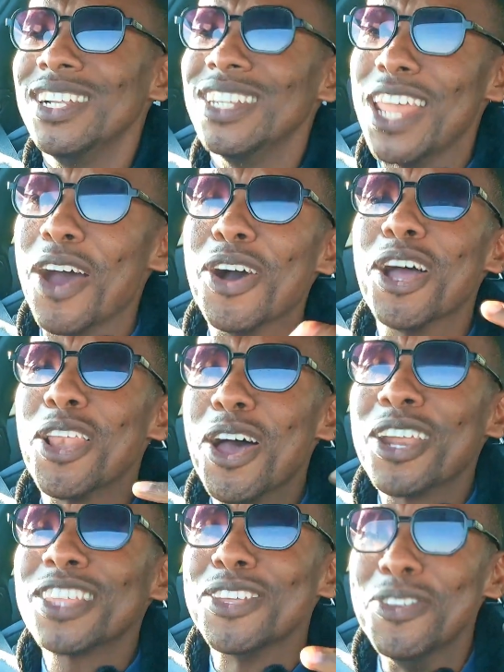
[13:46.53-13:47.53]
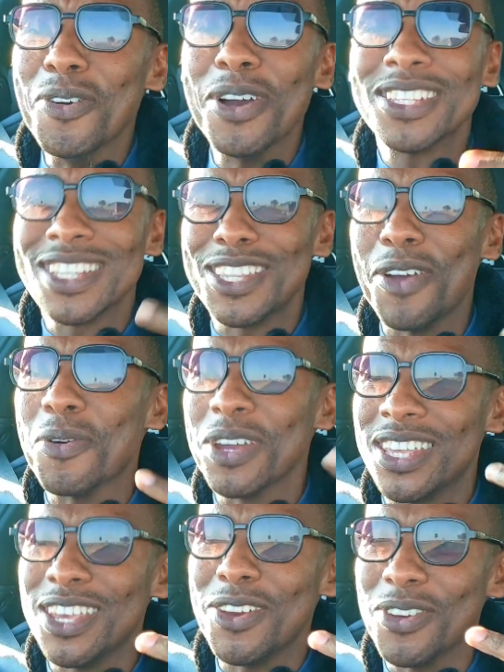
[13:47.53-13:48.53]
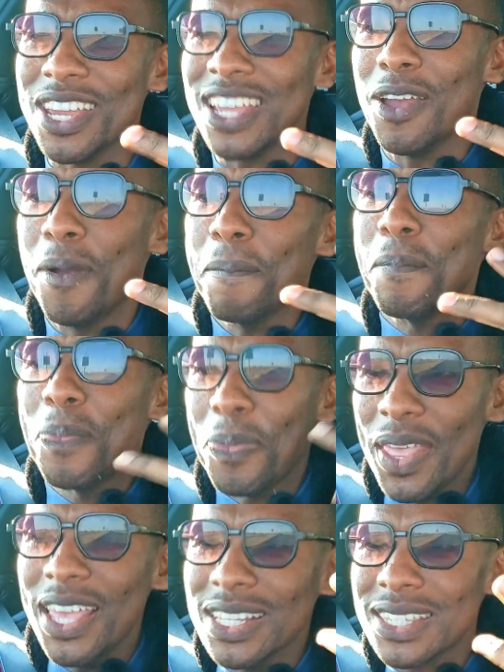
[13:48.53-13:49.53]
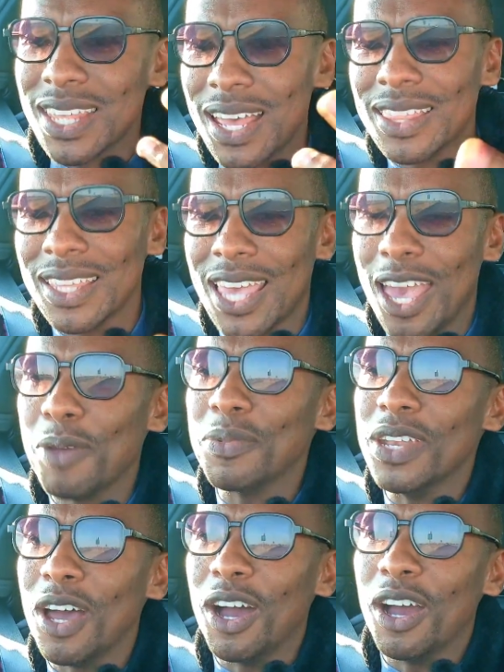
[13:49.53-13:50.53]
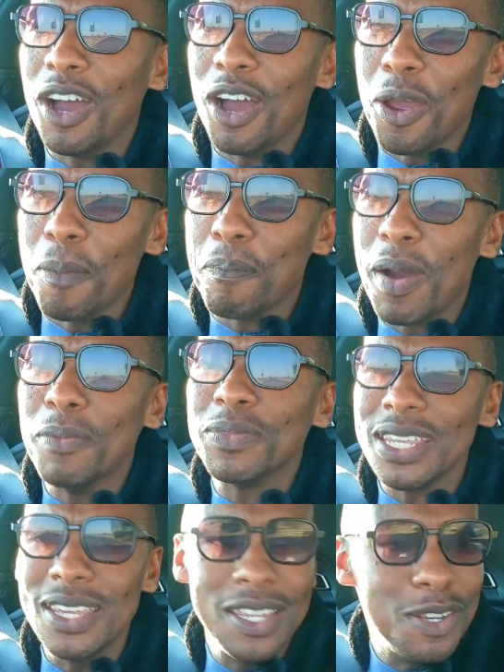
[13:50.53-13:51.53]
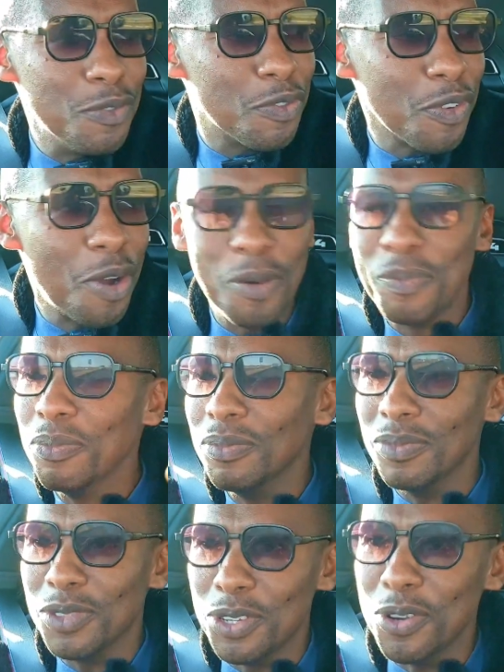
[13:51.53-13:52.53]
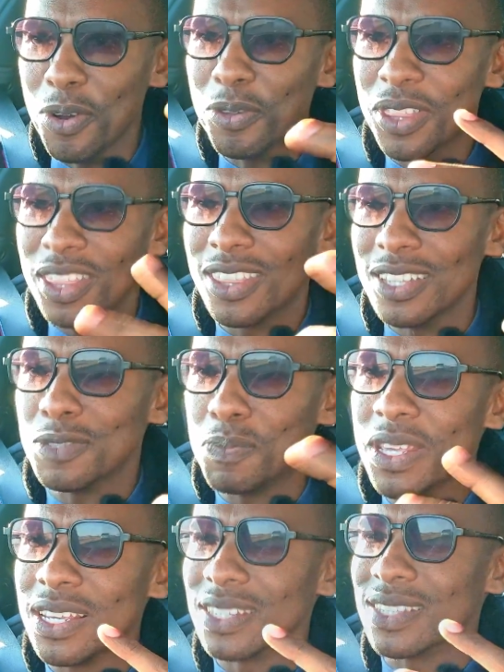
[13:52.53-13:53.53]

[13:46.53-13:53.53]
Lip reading: Now, a lot of the noises that we're hearing inside the cabin are pumped in from, you know, the speaker